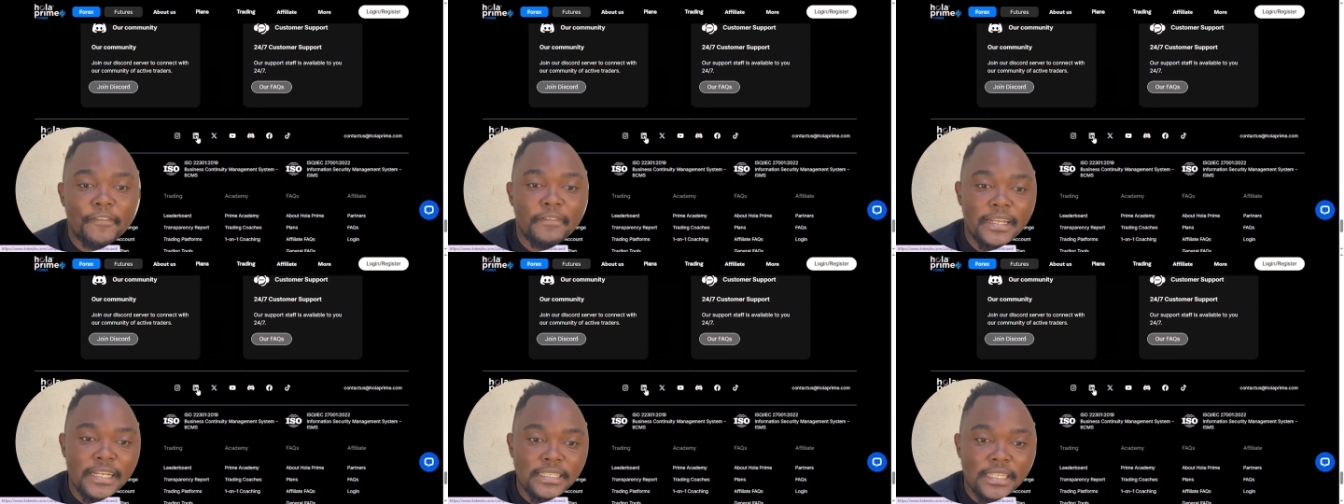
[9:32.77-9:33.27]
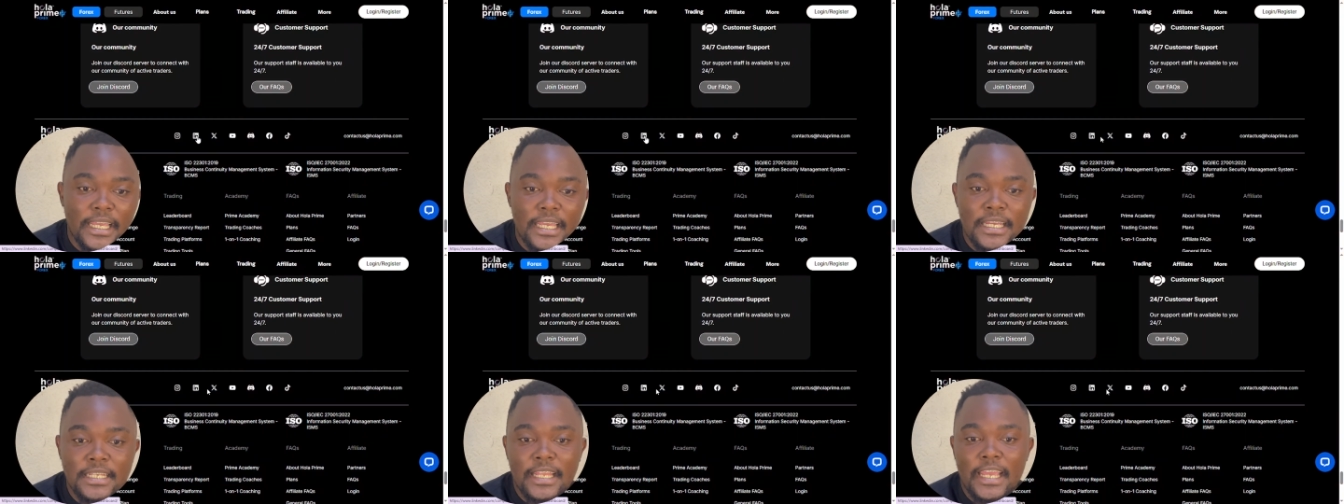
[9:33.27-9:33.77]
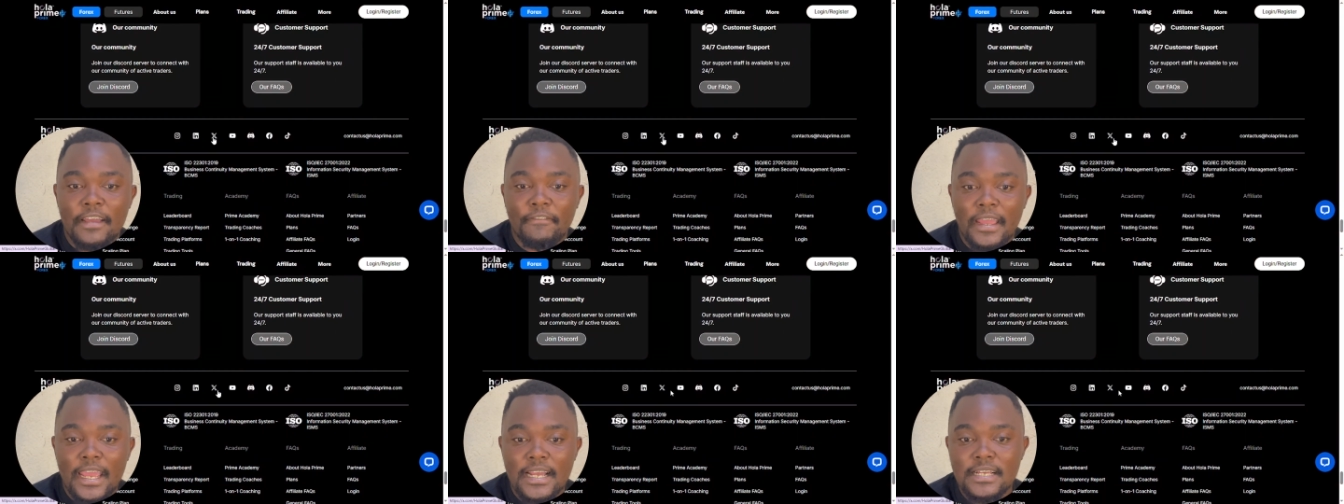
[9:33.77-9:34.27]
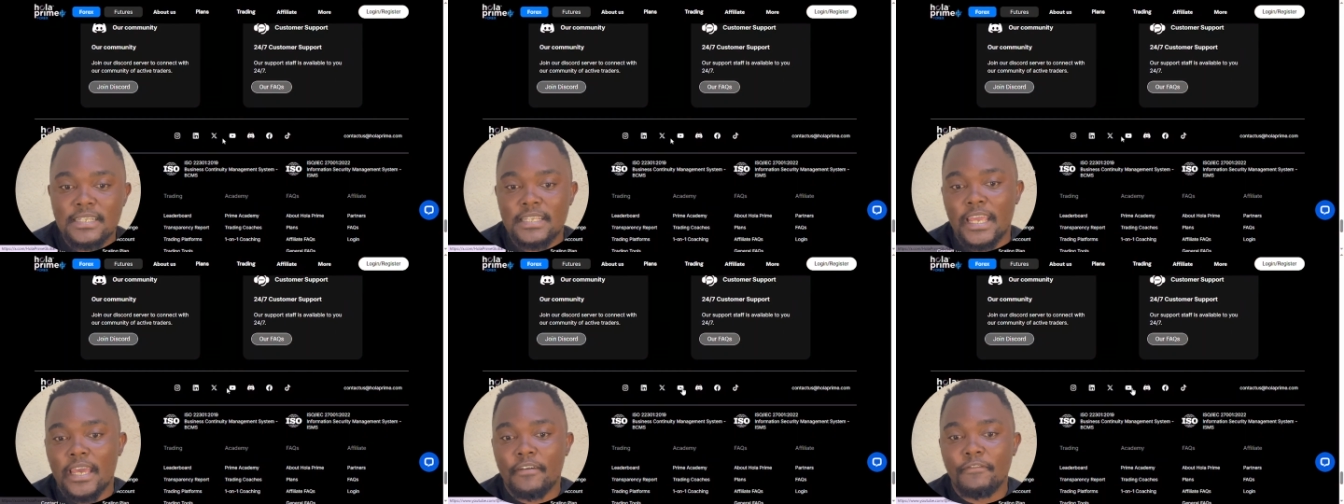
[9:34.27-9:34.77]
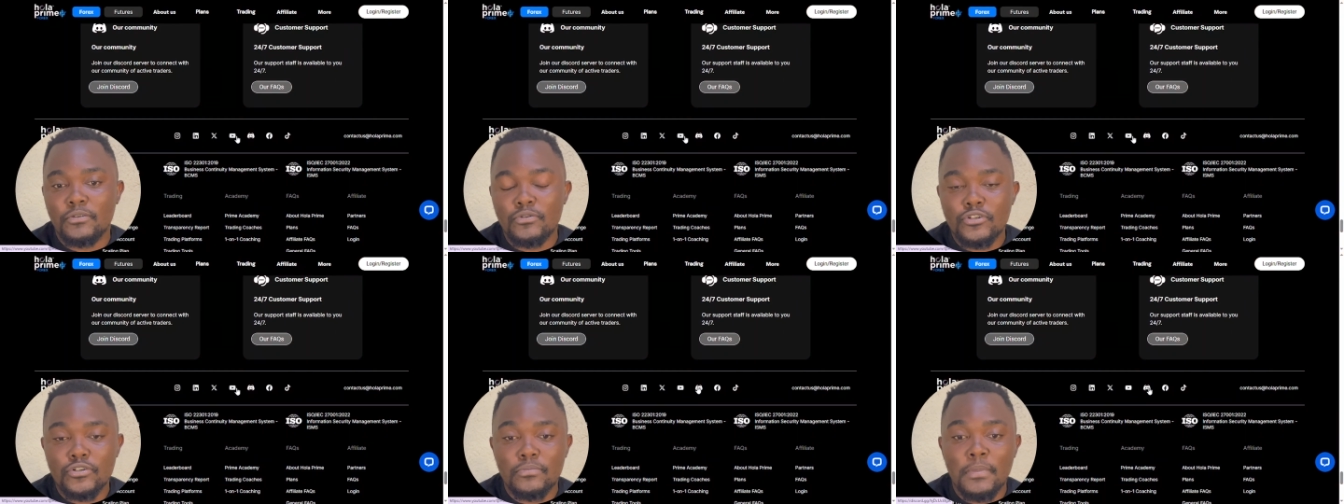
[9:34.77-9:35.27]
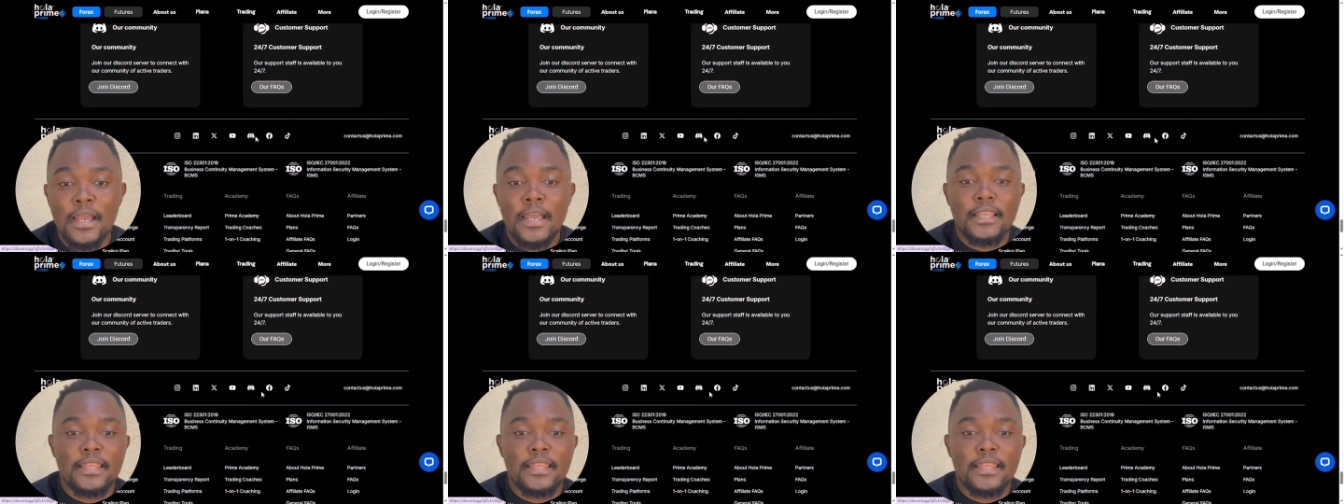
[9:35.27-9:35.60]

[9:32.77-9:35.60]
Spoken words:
they have LinkedIn, they have X, they have YouTube,